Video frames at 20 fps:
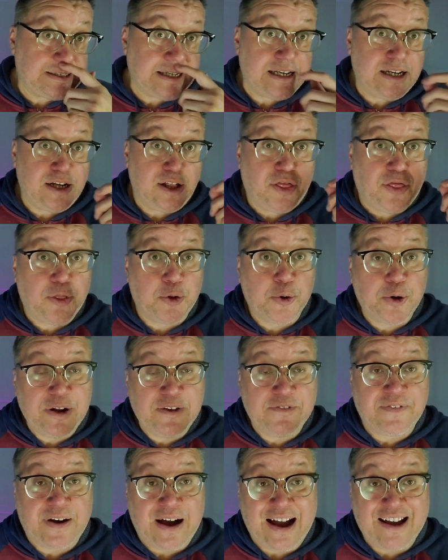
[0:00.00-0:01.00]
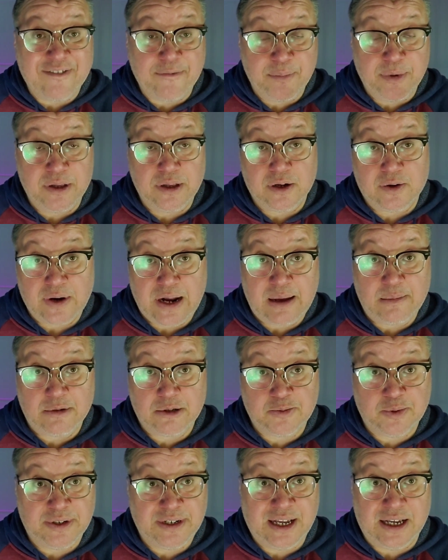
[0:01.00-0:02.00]
uh, 35 milligrams
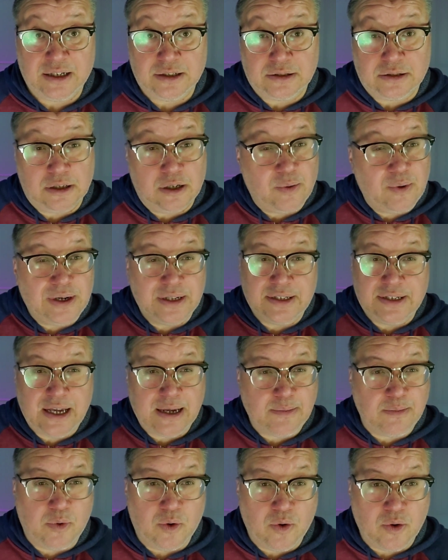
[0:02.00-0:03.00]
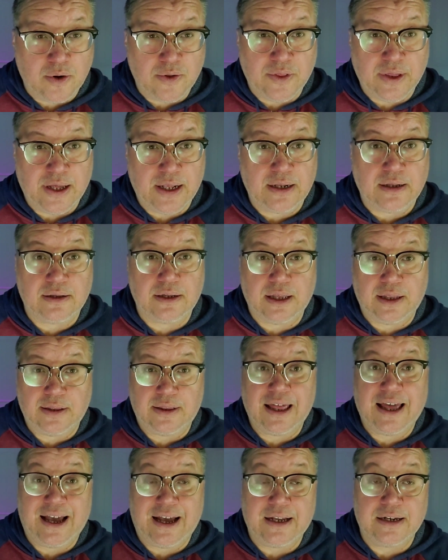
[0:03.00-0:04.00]
per day. So you don't want to take more than, than
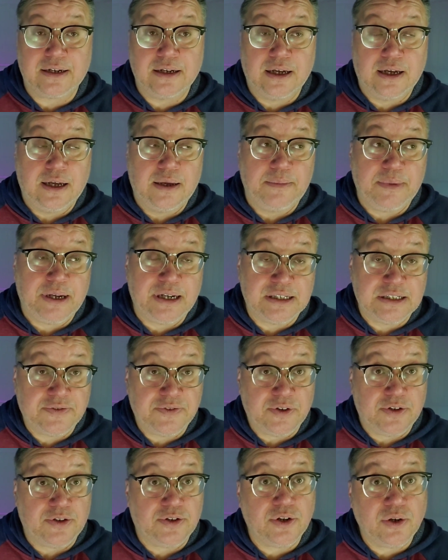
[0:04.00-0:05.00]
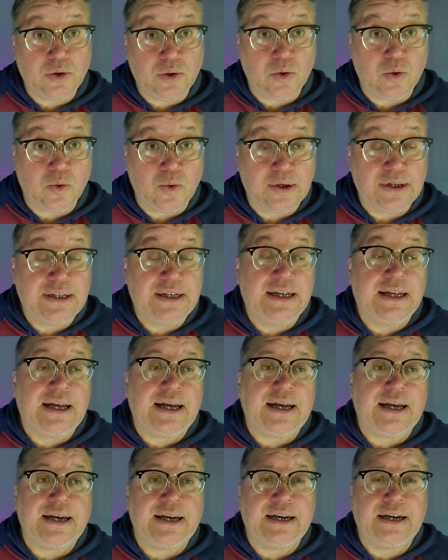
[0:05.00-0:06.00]
that because if you do,
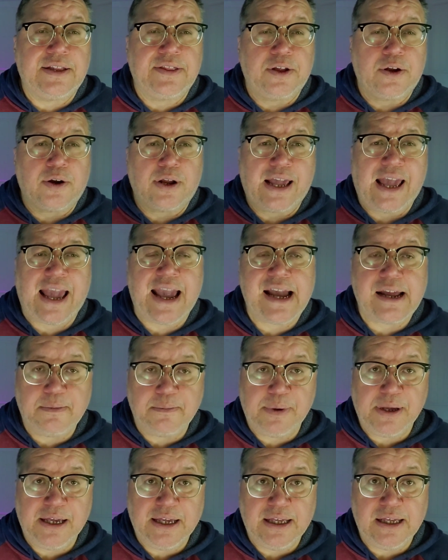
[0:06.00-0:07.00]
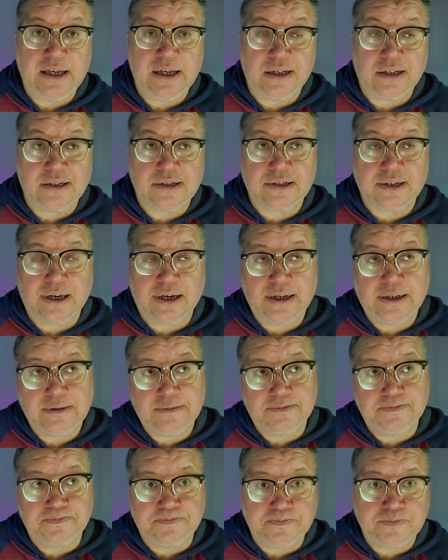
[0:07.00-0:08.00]
uh, there can be
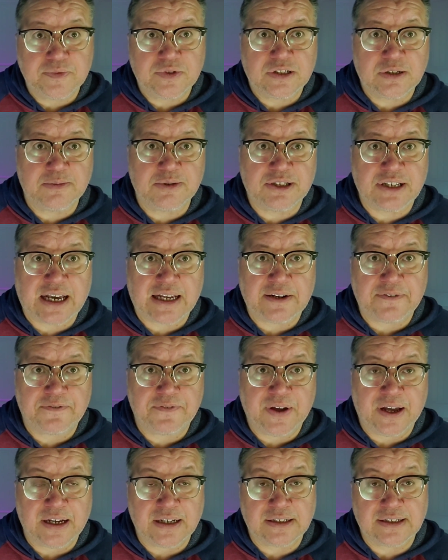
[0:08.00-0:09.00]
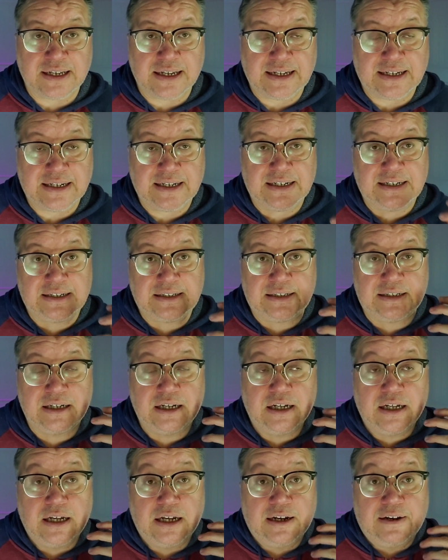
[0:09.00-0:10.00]
some some side effects like uh,
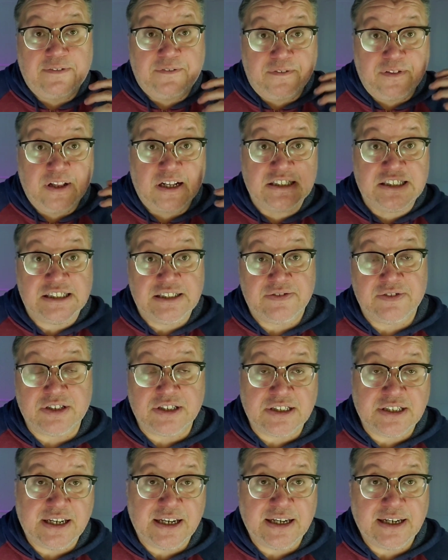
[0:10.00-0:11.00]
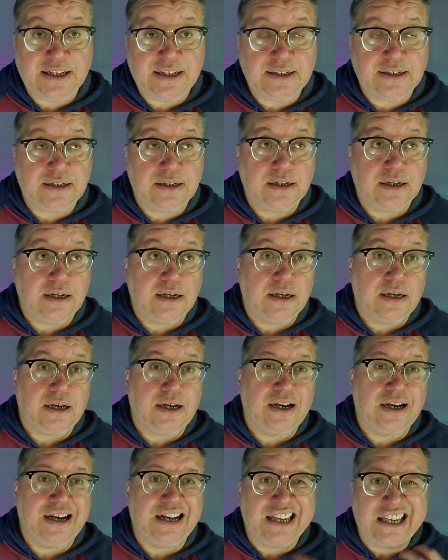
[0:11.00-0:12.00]
flushing of the skin,
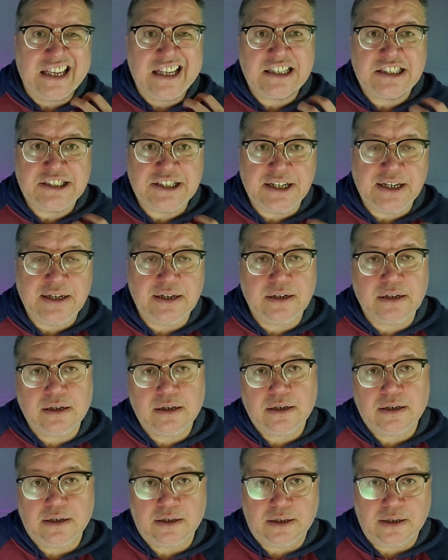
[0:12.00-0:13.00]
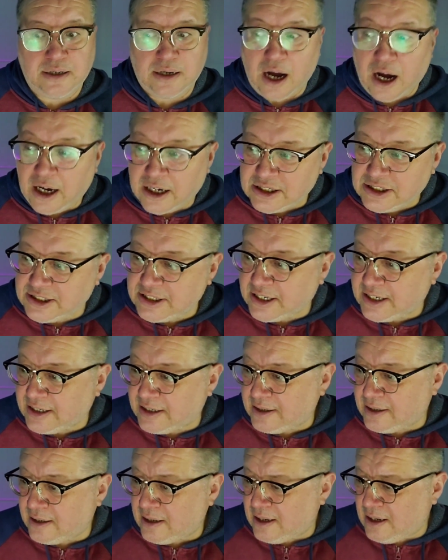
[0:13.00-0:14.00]
uh, itching,
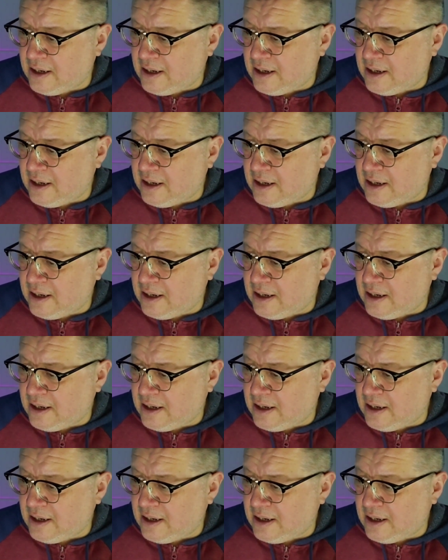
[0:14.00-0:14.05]
nausea,